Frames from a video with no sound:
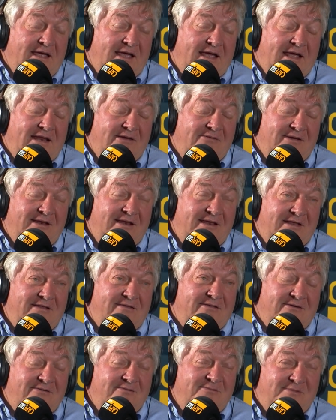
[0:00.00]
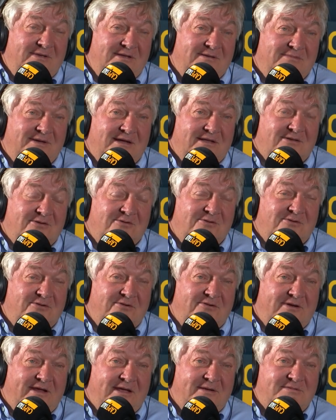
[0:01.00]
And when he told me about
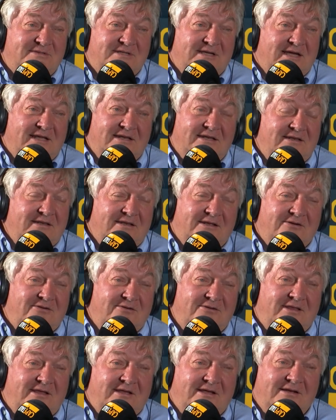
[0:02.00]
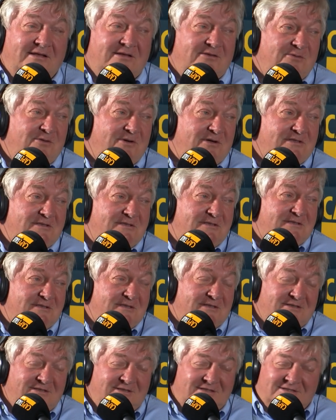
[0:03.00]
Gordon Ramsay, I didn't know who the hell it was.
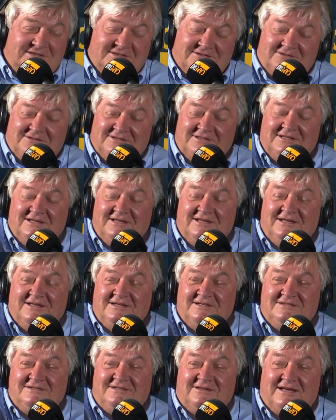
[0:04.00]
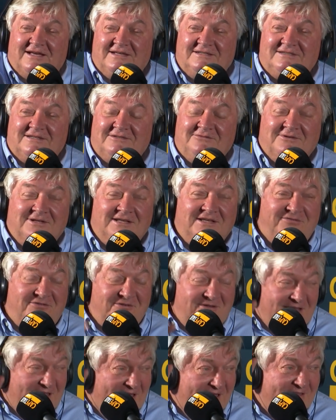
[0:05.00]
So I said, well, if
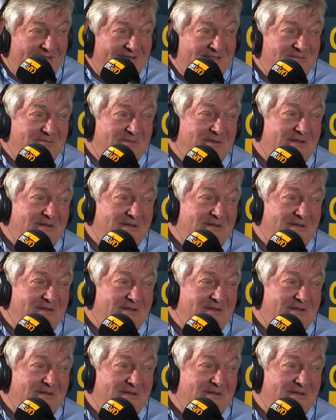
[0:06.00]
you like this